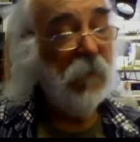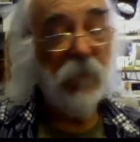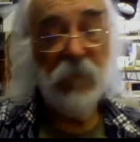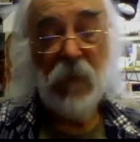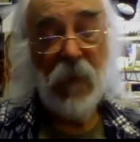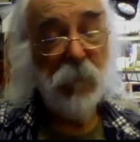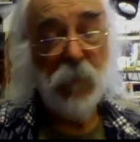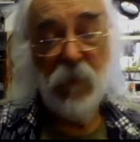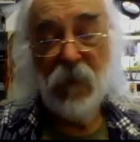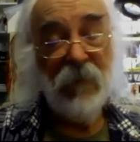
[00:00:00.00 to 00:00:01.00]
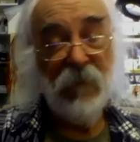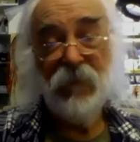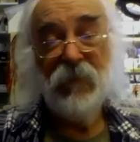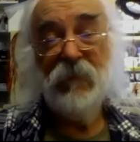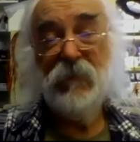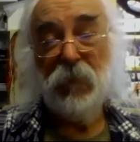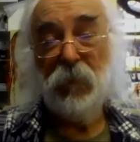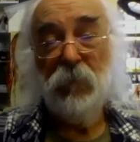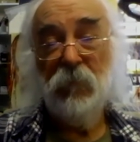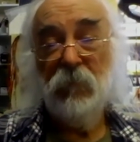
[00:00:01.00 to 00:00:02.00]
lot of what I listen
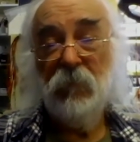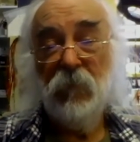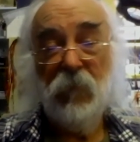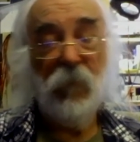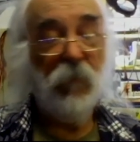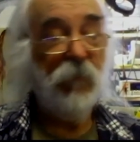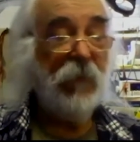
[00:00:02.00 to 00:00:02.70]
to all day